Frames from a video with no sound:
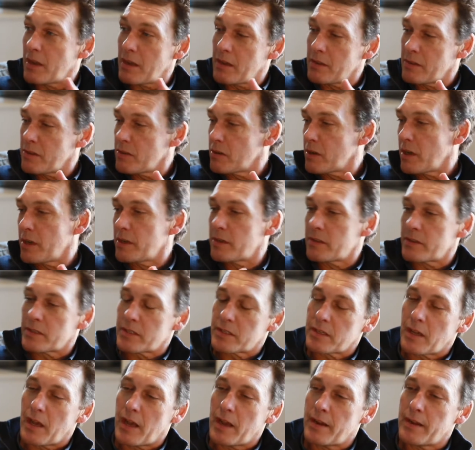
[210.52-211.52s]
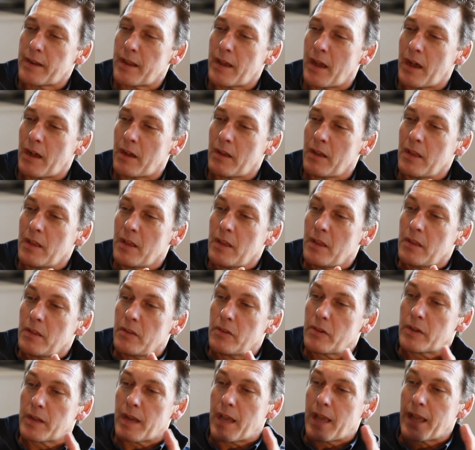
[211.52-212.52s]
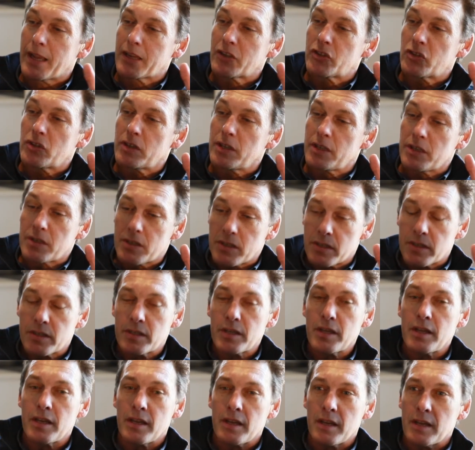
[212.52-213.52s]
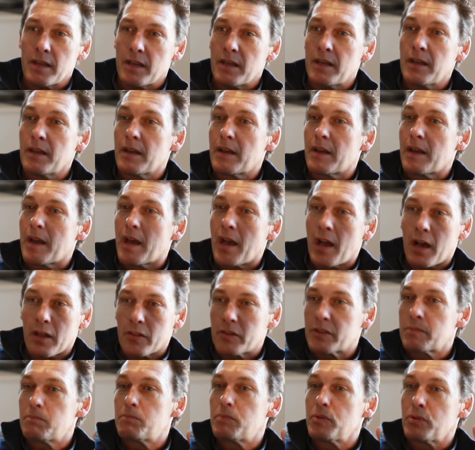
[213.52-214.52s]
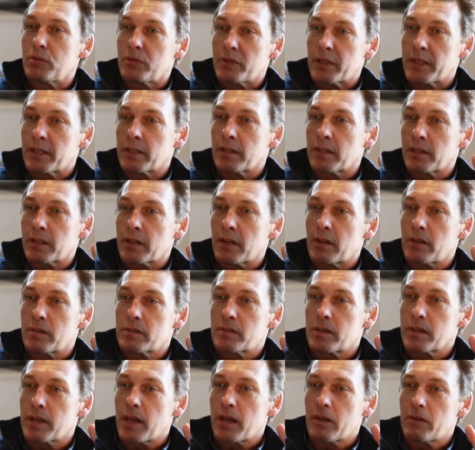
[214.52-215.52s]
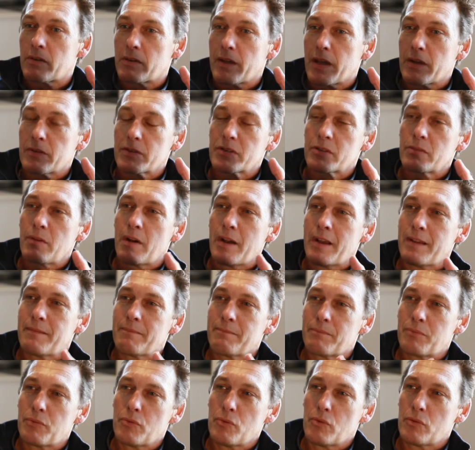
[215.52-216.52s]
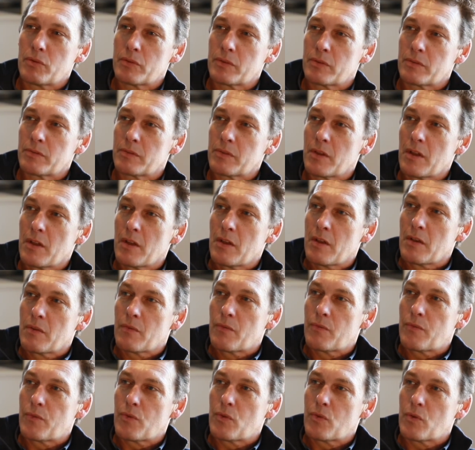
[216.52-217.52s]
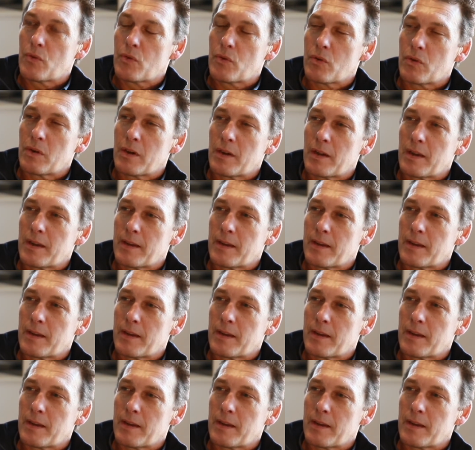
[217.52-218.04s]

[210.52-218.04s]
you go to the site now, you can actually see how this building goes together. And that was quite important for,